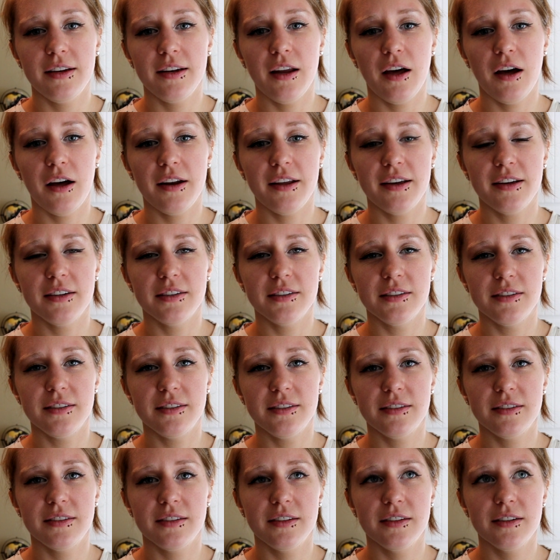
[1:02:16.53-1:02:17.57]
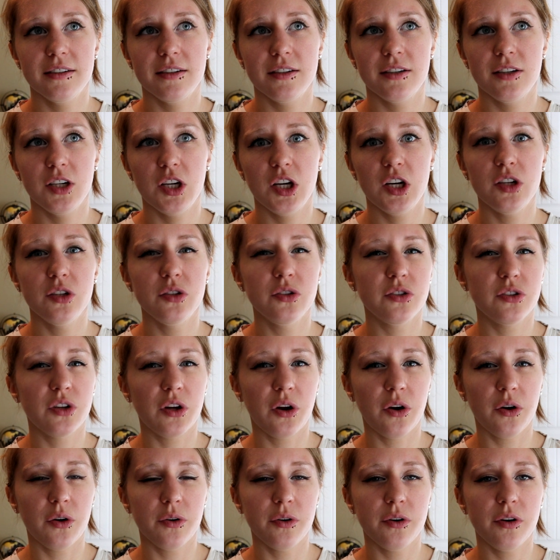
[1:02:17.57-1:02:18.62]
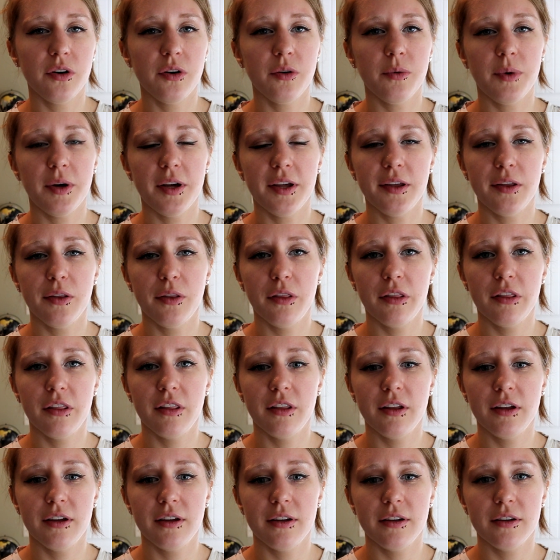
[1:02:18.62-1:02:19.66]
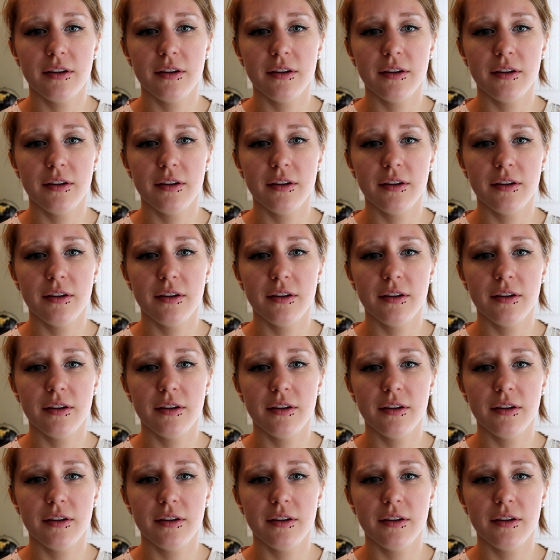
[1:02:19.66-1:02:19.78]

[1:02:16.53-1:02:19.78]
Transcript: not as concerned with